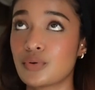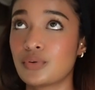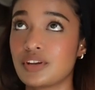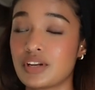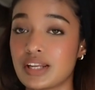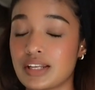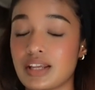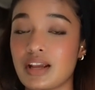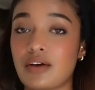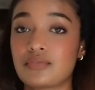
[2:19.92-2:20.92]

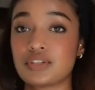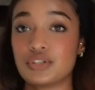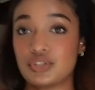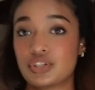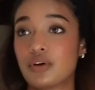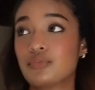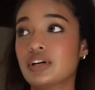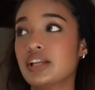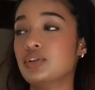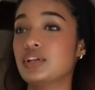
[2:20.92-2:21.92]
irritating after you shower
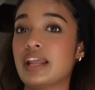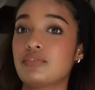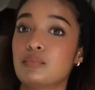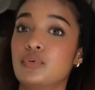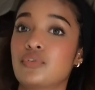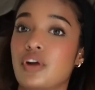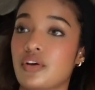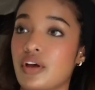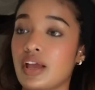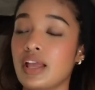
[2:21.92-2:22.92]
and you never blow dry your
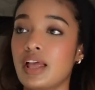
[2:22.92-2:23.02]
hair.